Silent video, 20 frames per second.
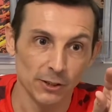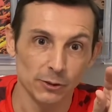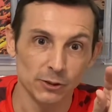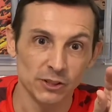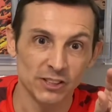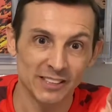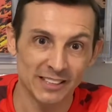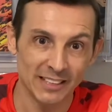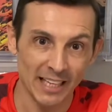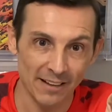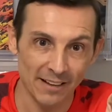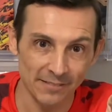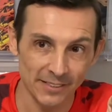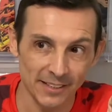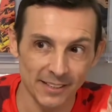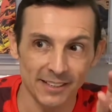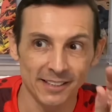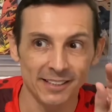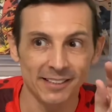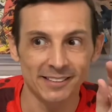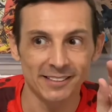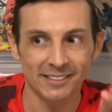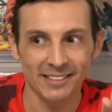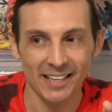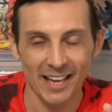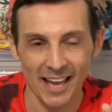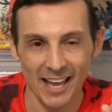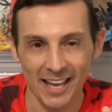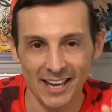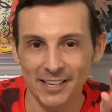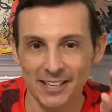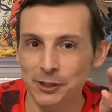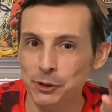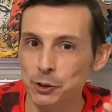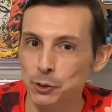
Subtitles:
7, 10,